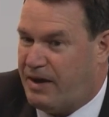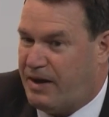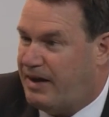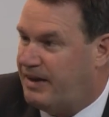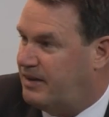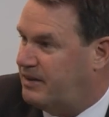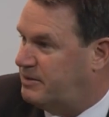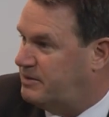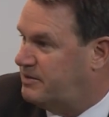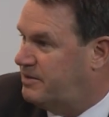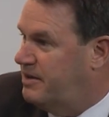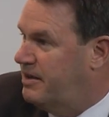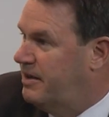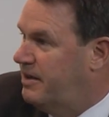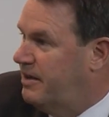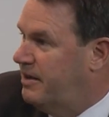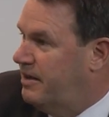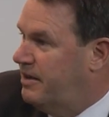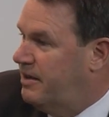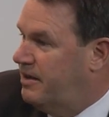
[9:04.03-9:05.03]
files,
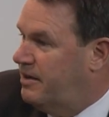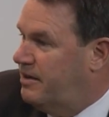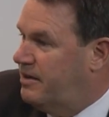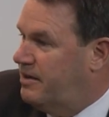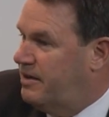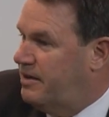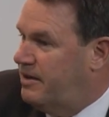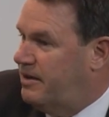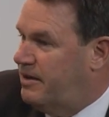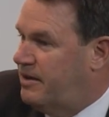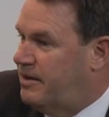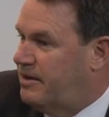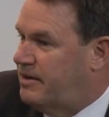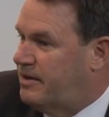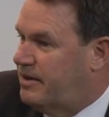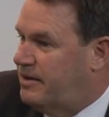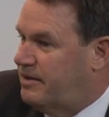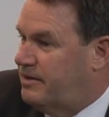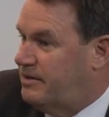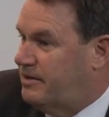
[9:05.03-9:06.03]

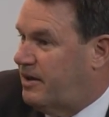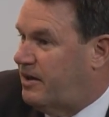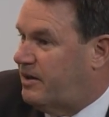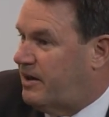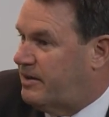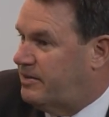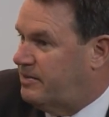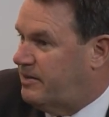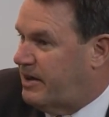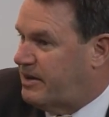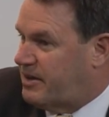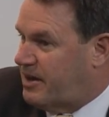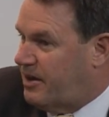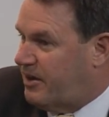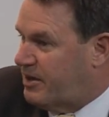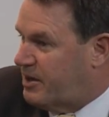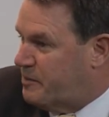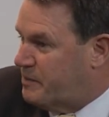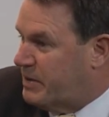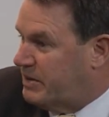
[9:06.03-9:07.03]
and uh, like
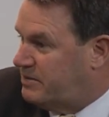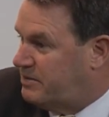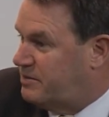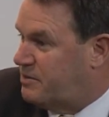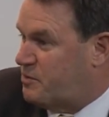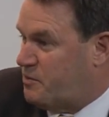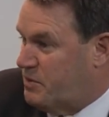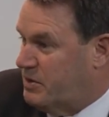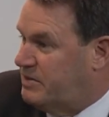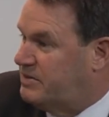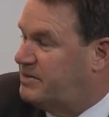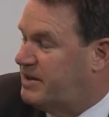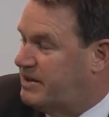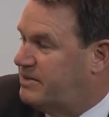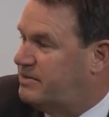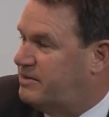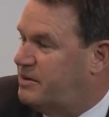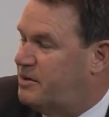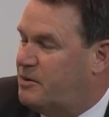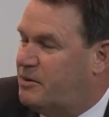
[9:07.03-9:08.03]
IMS
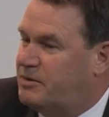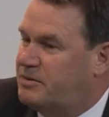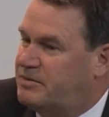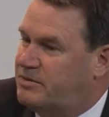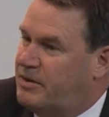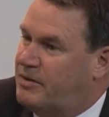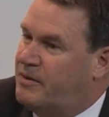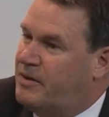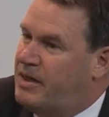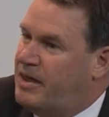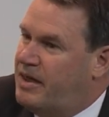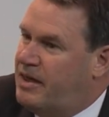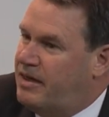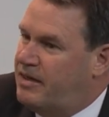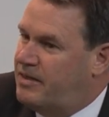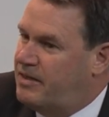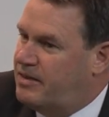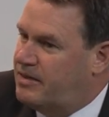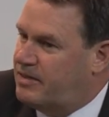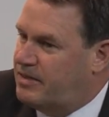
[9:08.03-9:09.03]
360 also,
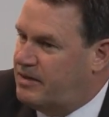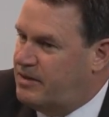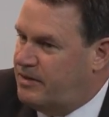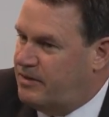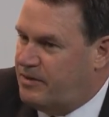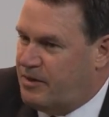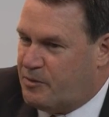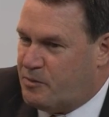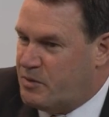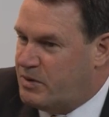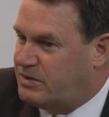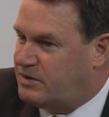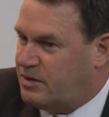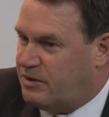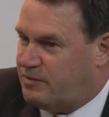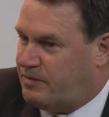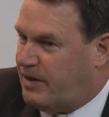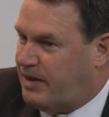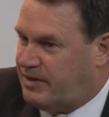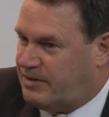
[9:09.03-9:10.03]
the
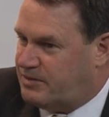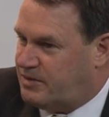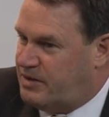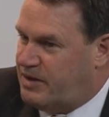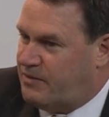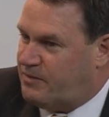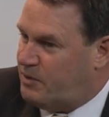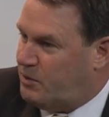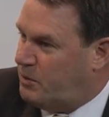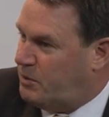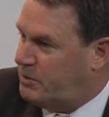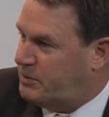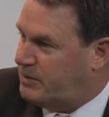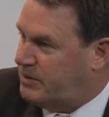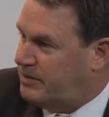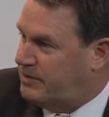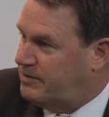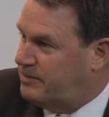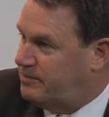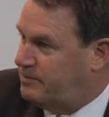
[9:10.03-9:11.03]
original files are never
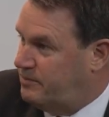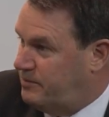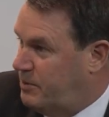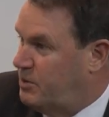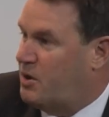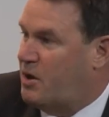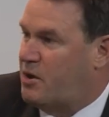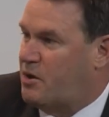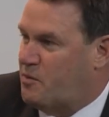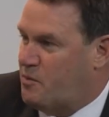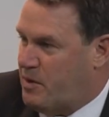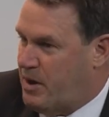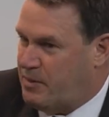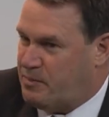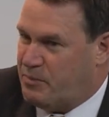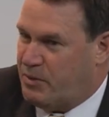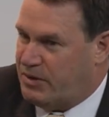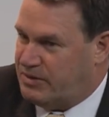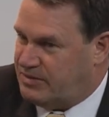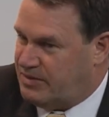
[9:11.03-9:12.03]
altered. You could
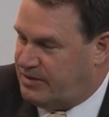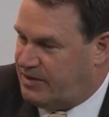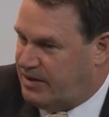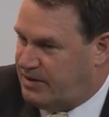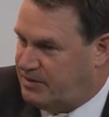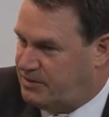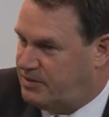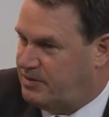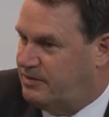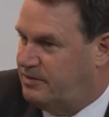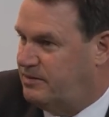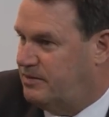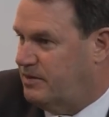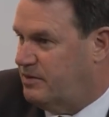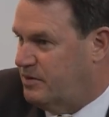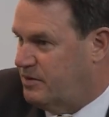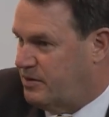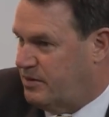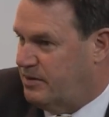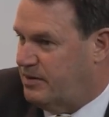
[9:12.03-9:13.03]
create presentations
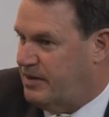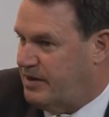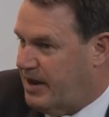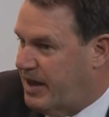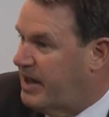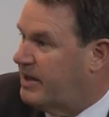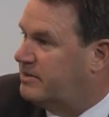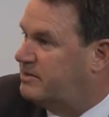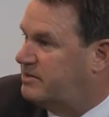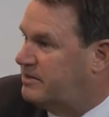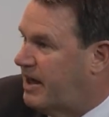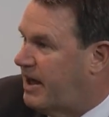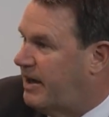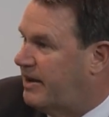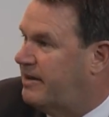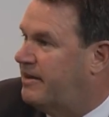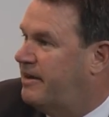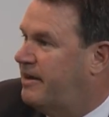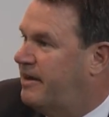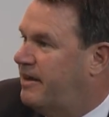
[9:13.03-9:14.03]
and you could enhance
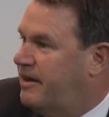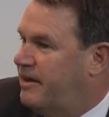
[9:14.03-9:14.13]
data,